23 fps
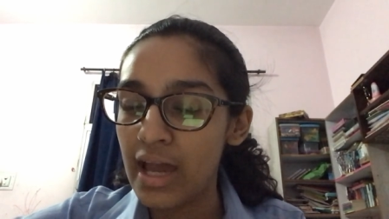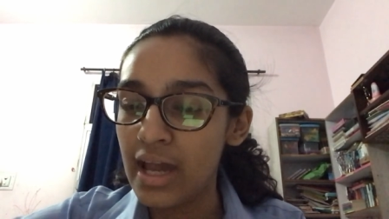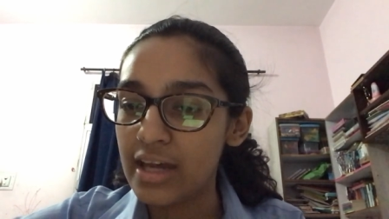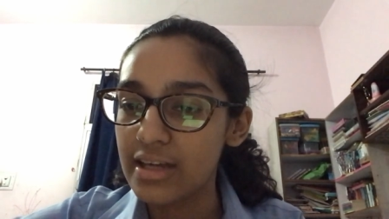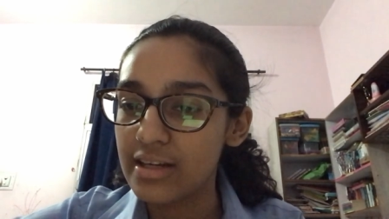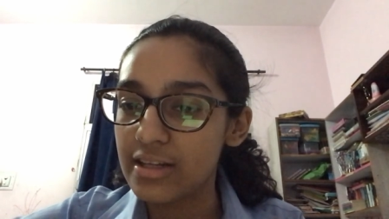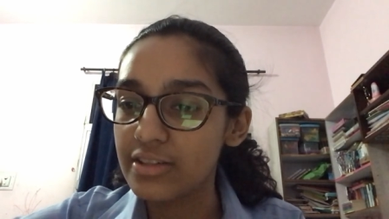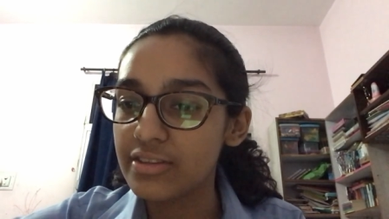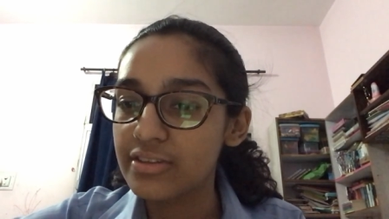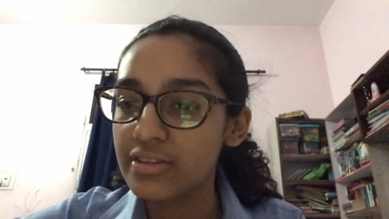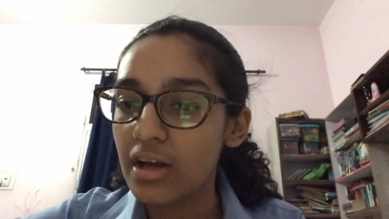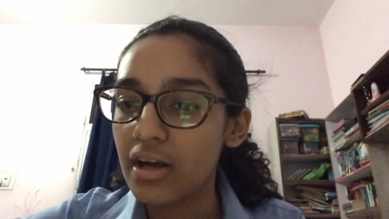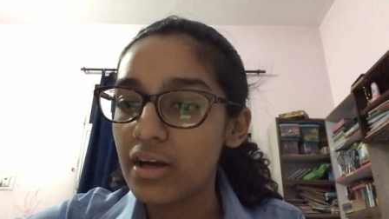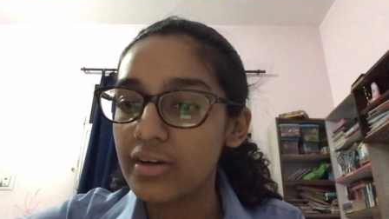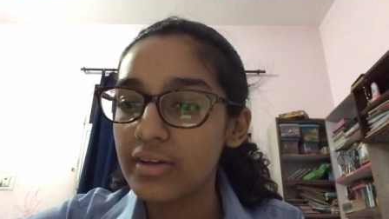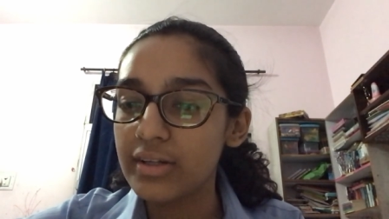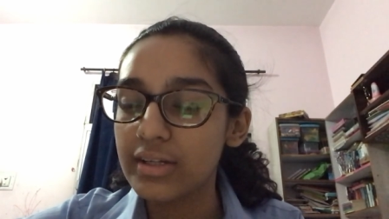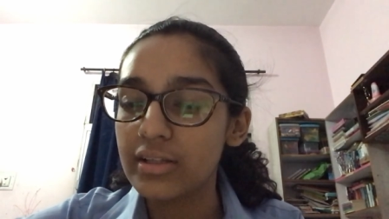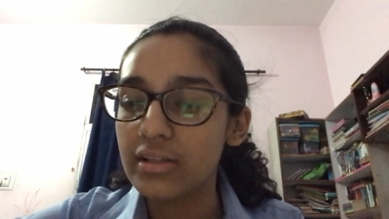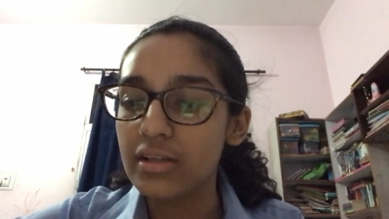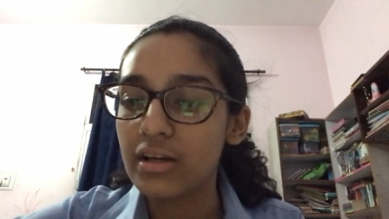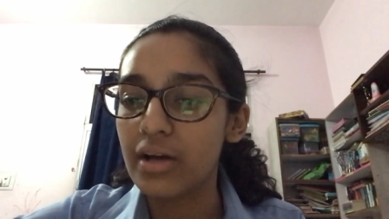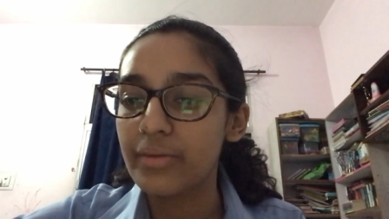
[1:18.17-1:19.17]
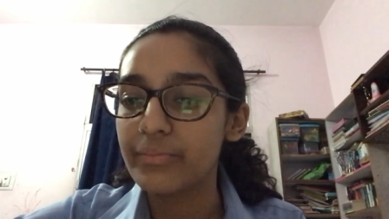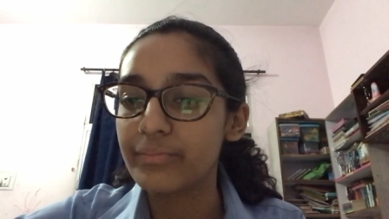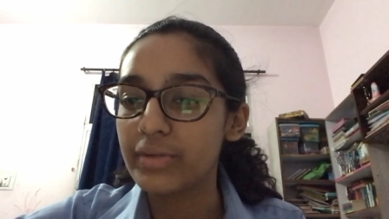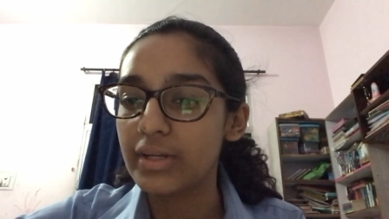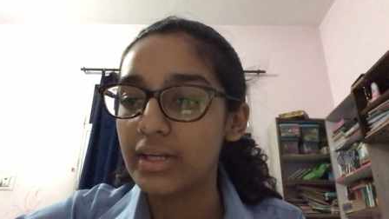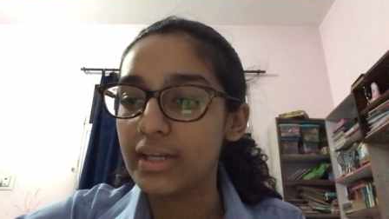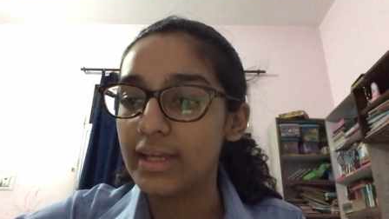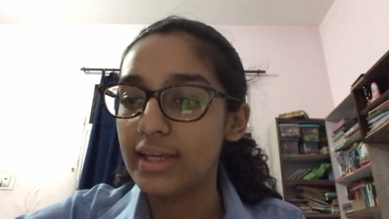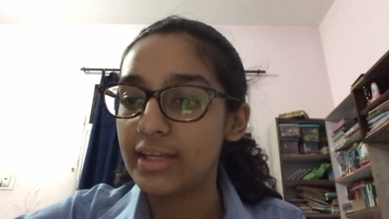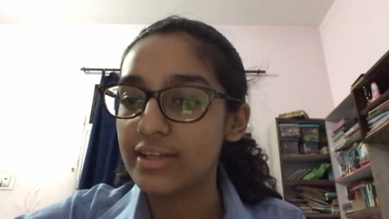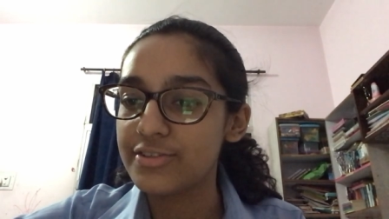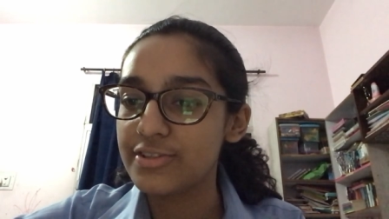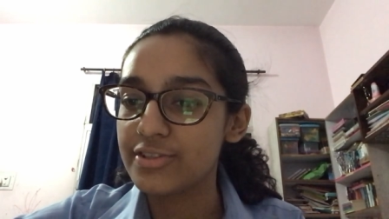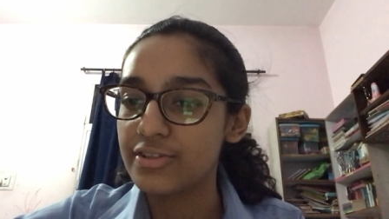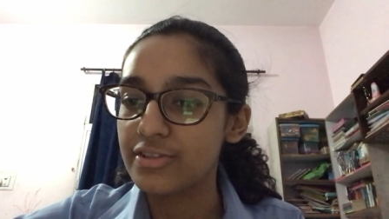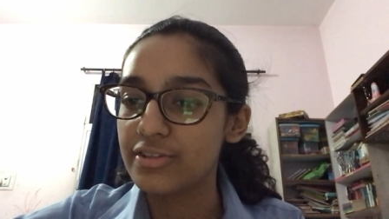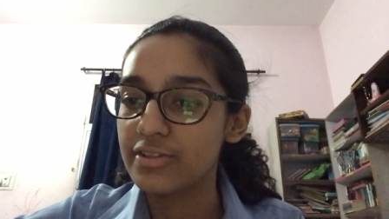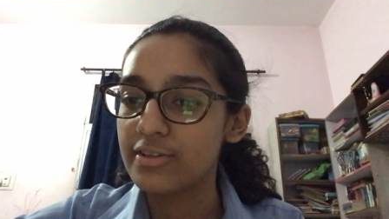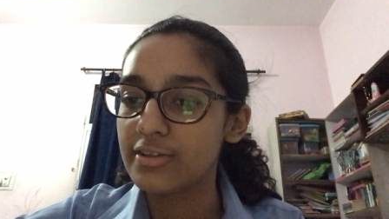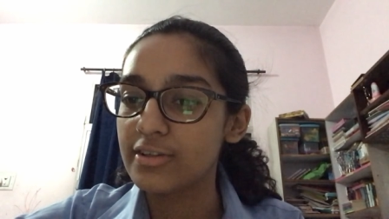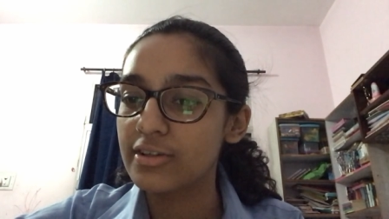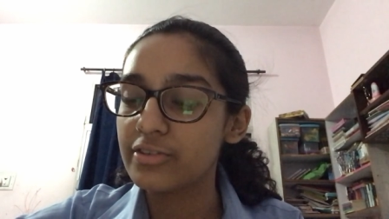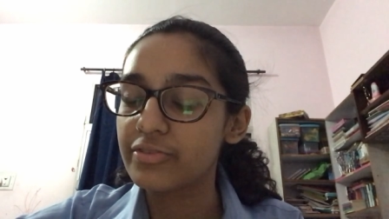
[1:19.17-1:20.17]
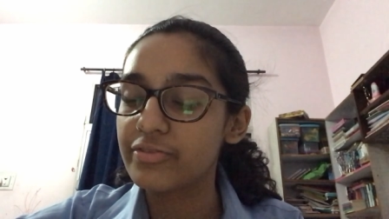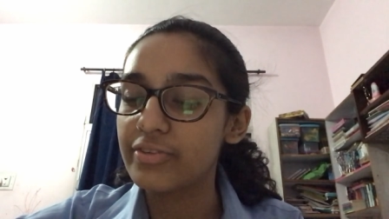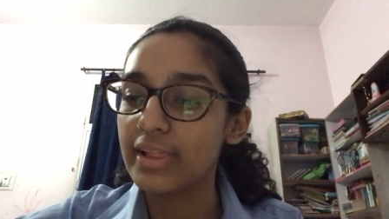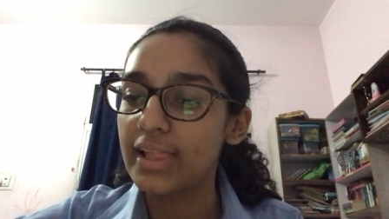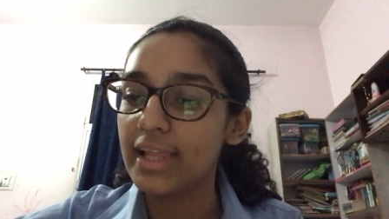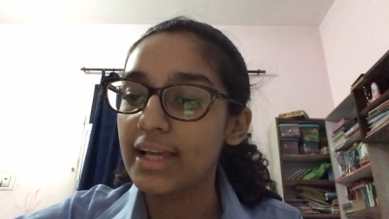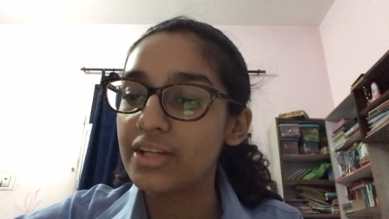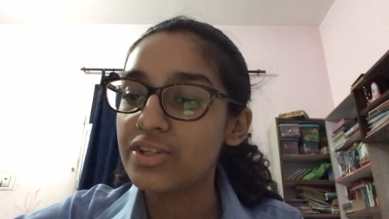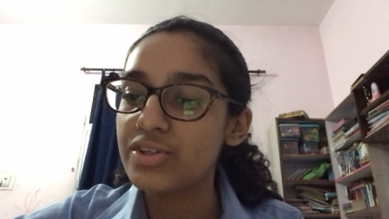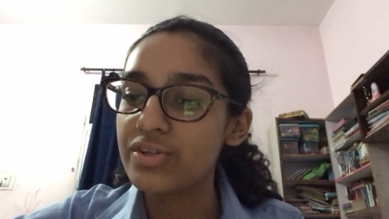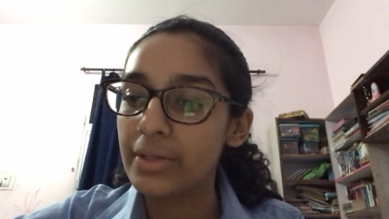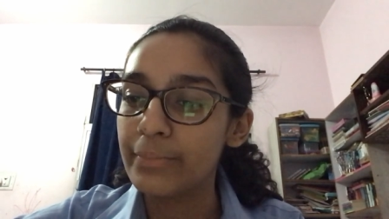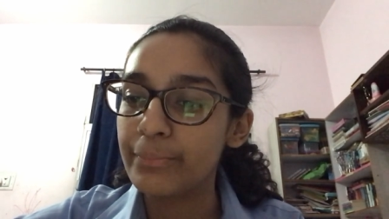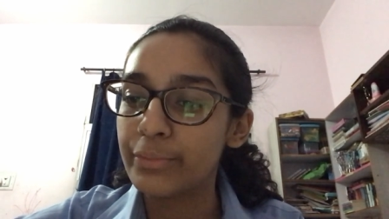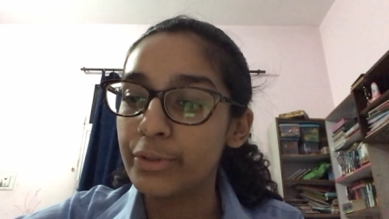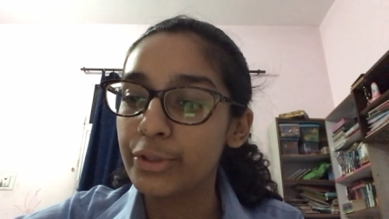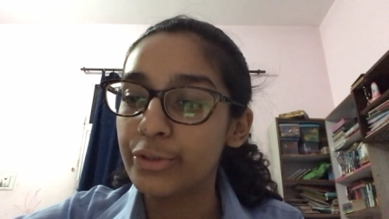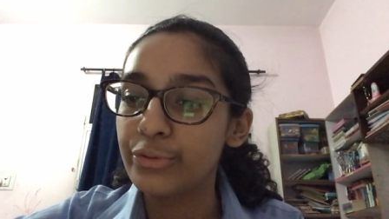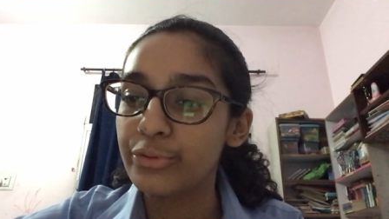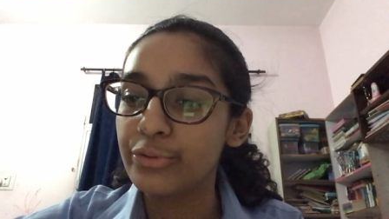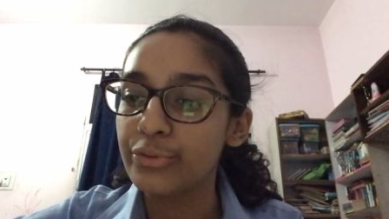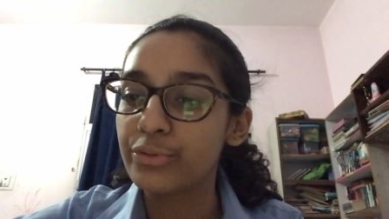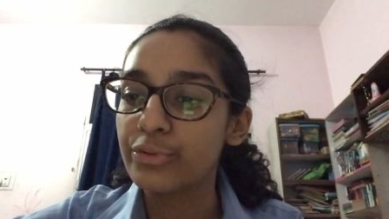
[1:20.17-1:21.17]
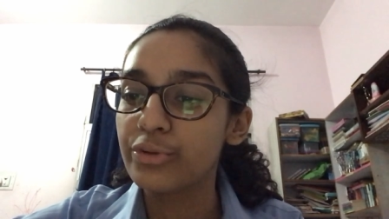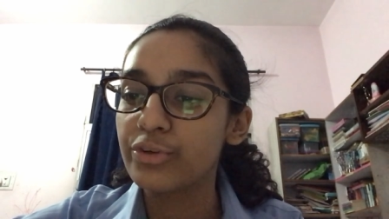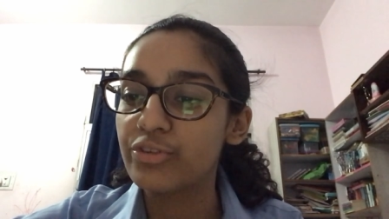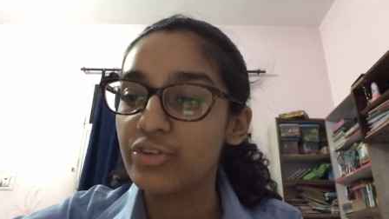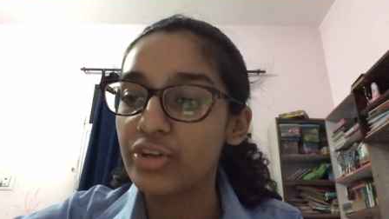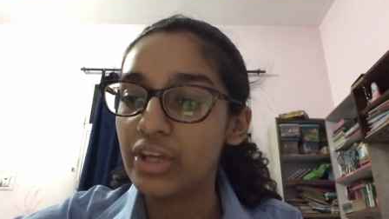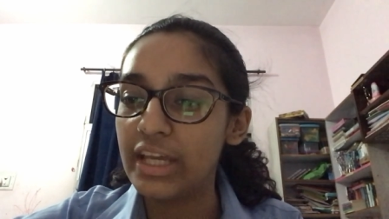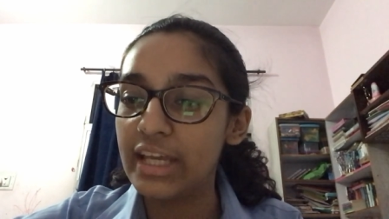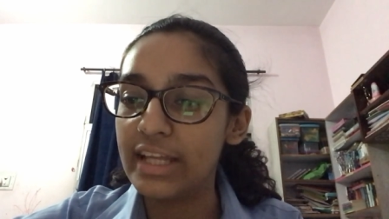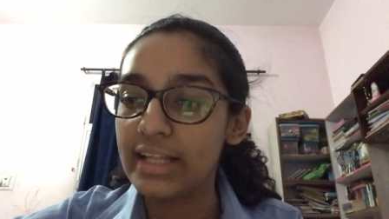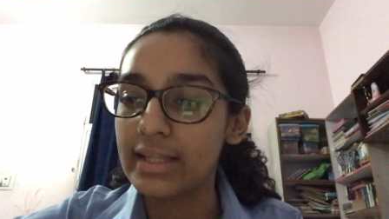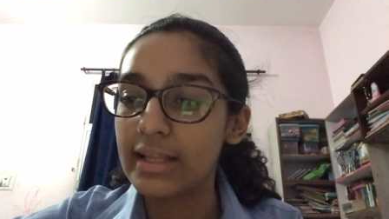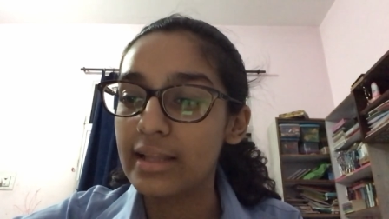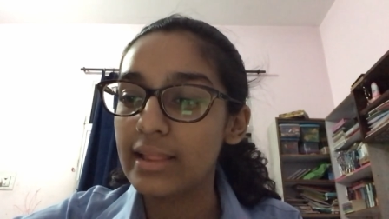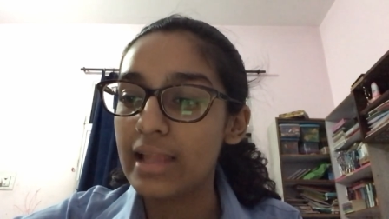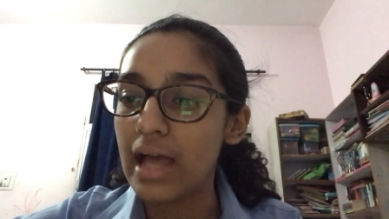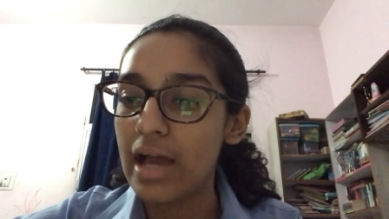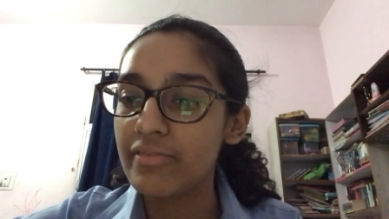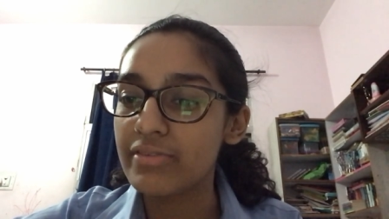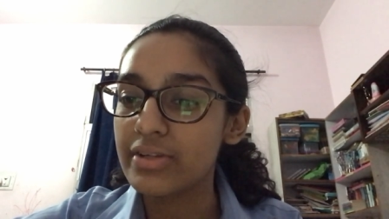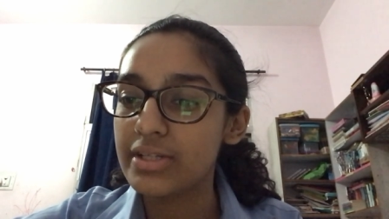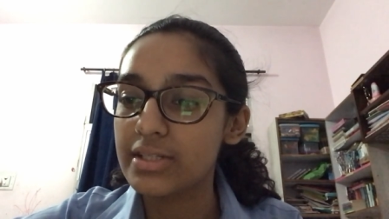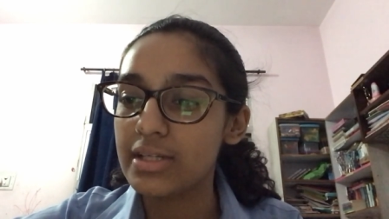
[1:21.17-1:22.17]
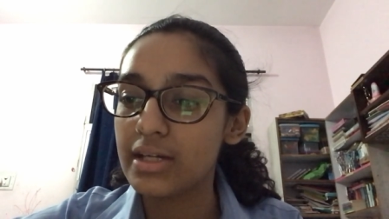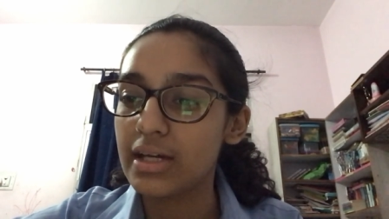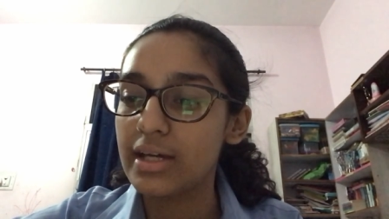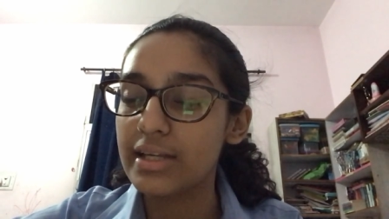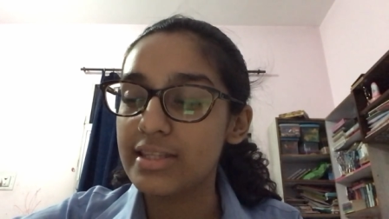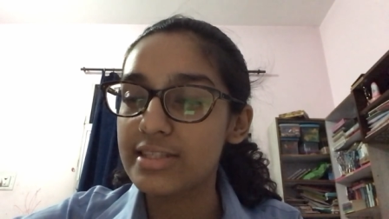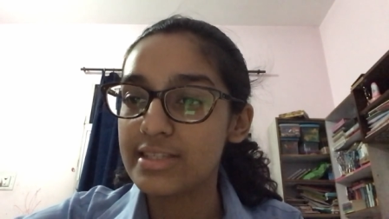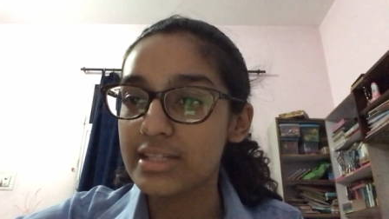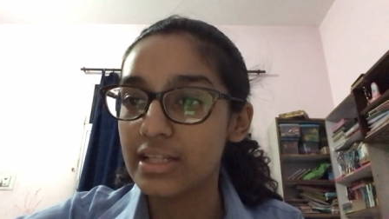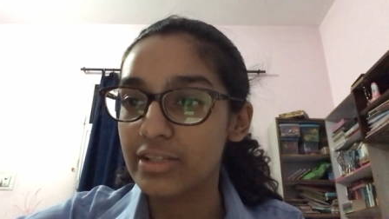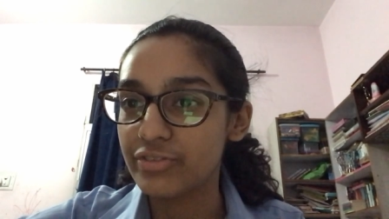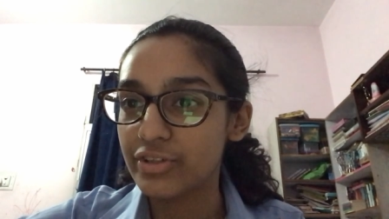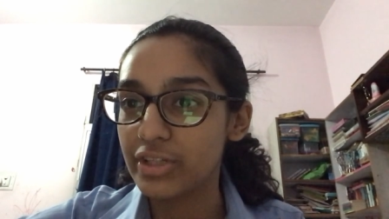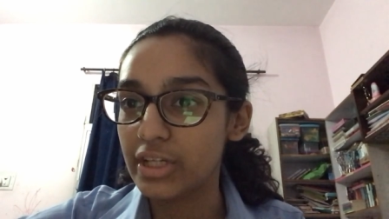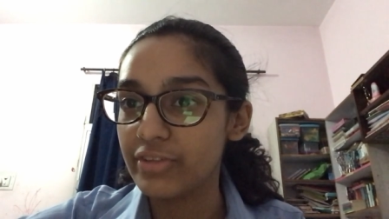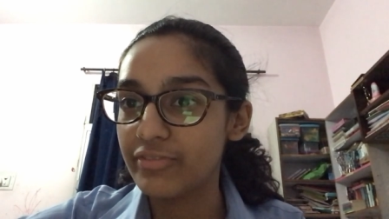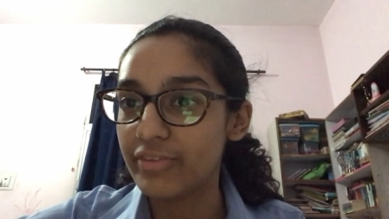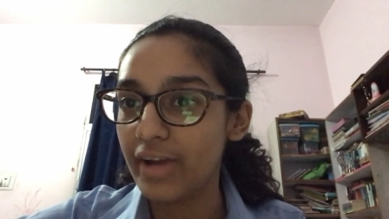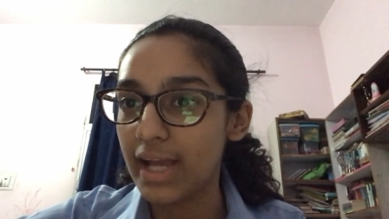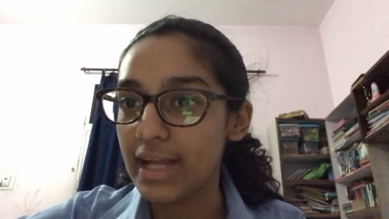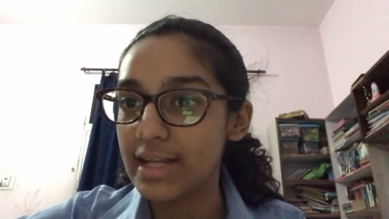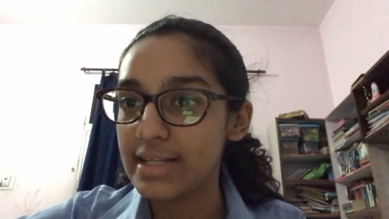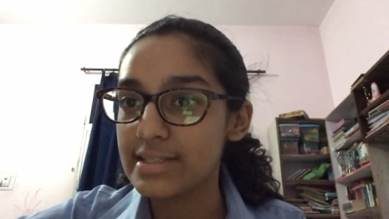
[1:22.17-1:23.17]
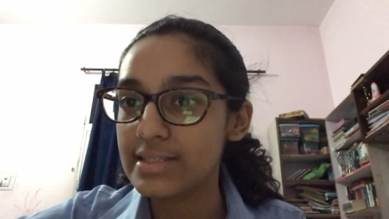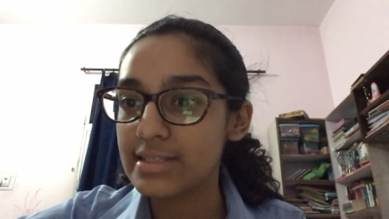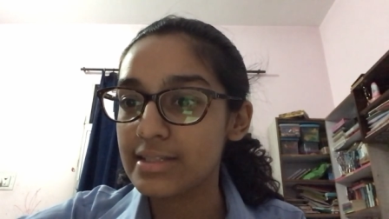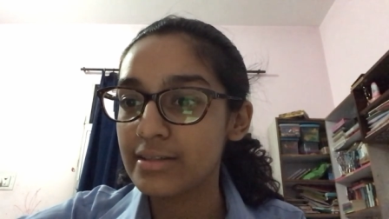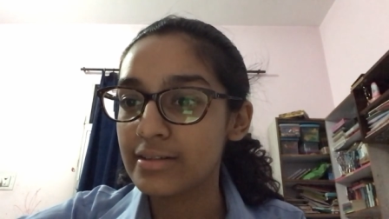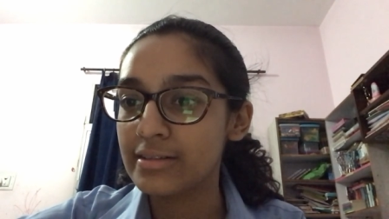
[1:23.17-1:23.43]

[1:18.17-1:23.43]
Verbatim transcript: In a thorough combination of electric blue, green, lavender, and silvery white,